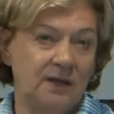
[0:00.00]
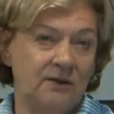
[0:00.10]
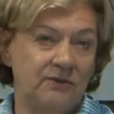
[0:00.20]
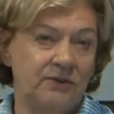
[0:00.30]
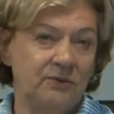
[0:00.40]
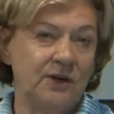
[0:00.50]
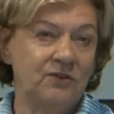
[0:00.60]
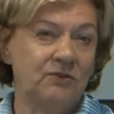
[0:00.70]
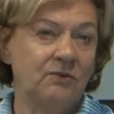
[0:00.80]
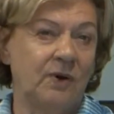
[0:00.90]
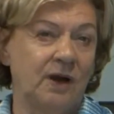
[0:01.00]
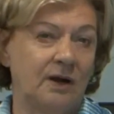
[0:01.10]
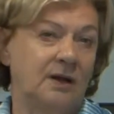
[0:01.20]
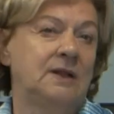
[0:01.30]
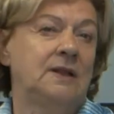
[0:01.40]
a situation
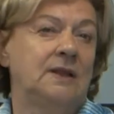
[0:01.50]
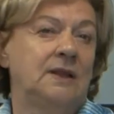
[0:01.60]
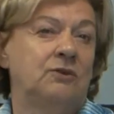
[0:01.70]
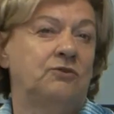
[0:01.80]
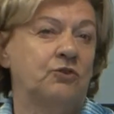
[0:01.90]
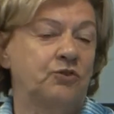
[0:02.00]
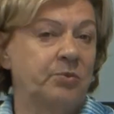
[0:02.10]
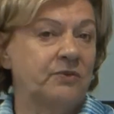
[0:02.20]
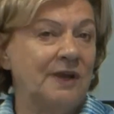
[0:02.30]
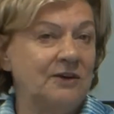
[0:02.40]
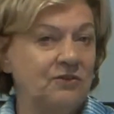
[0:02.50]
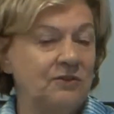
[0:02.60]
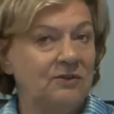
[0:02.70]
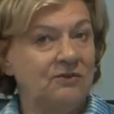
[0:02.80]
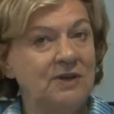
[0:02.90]
where social protection
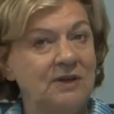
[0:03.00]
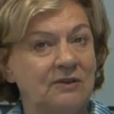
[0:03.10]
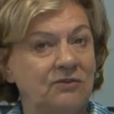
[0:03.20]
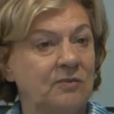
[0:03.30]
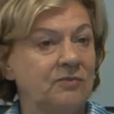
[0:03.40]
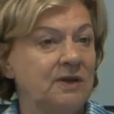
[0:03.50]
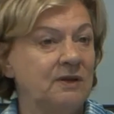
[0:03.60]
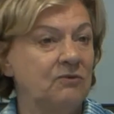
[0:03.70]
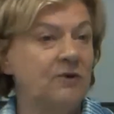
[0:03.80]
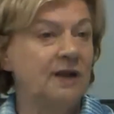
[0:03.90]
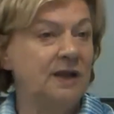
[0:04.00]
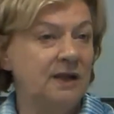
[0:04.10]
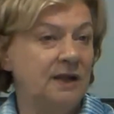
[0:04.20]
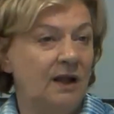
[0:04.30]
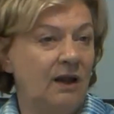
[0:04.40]
is seen as something
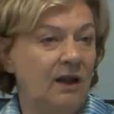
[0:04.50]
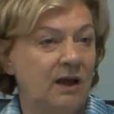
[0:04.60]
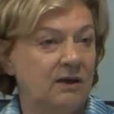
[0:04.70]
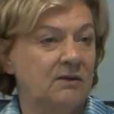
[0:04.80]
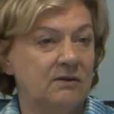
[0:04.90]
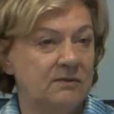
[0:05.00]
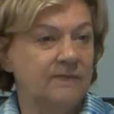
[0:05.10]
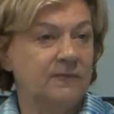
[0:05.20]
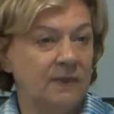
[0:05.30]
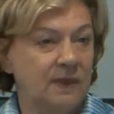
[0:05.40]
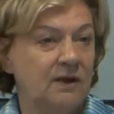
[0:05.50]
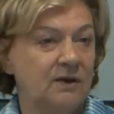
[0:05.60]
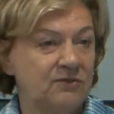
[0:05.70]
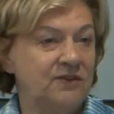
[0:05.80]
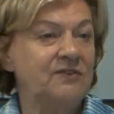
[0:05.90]
really like a
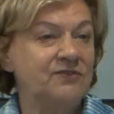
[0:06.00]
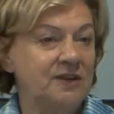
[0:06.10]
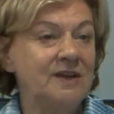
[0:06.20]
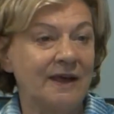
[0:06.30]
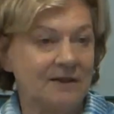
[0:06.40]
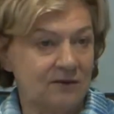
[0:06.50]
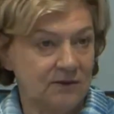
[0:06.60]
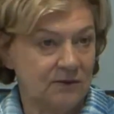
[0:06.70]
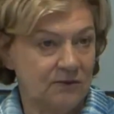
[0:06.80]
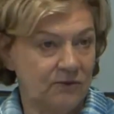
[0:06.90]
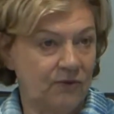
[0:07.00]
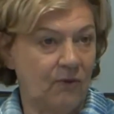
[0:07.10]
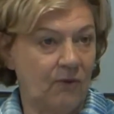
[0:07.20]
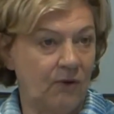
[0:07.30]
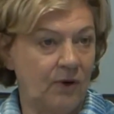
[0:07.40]
safety net
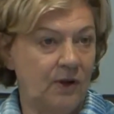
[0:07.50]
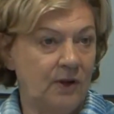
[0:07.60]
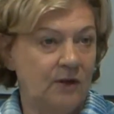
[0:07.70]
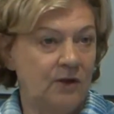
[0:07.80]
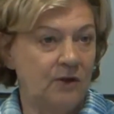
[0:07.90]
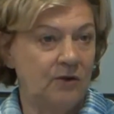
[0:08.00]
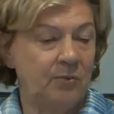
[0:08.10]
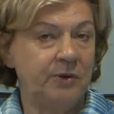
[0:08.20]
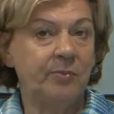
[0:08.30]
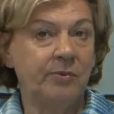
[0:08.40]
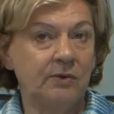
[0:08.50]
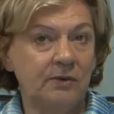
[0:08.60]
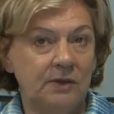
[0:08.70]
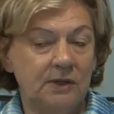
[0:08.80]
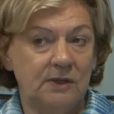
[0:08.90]
for
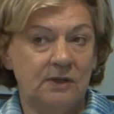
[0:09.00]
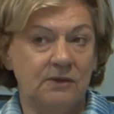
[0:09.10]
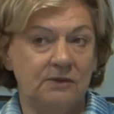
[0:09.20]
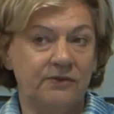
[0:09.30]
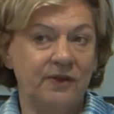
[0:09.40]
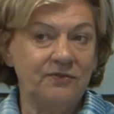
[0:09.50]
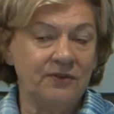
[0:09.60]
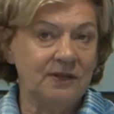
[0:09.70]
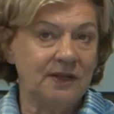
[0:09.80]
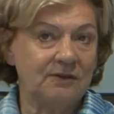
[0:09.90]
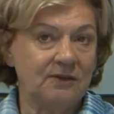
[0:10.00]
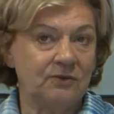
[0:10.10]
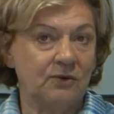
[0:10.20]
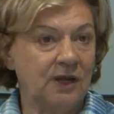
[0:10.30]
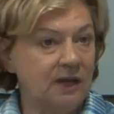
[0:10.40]
people. The safety net is
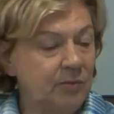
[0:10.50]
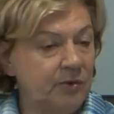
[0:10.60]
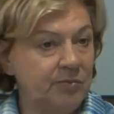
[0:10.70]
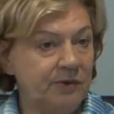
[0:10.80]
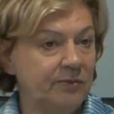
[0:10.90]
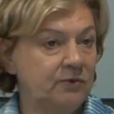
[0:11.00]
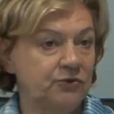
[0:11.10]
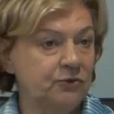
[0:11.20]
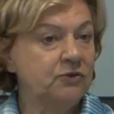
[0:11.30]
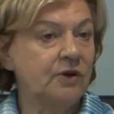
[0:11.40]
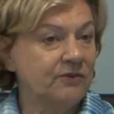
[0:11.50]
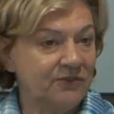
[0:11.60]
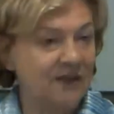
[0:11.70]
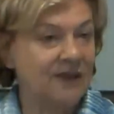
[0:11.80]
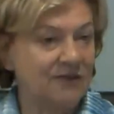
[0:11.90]
okay, but people should not
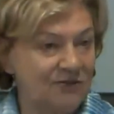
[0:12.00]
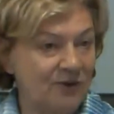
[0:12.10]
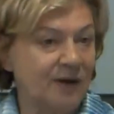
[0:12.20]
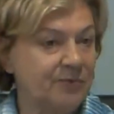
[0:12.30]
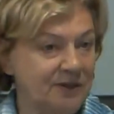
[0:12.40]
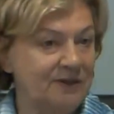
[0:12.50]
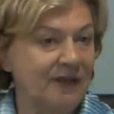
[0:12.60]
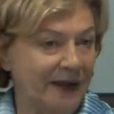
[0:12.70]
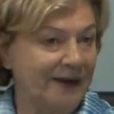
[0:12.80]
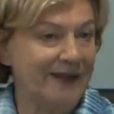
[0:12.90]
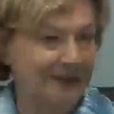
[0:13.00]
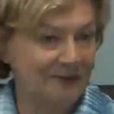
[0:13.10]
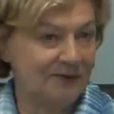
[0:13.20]
stay trapped in that net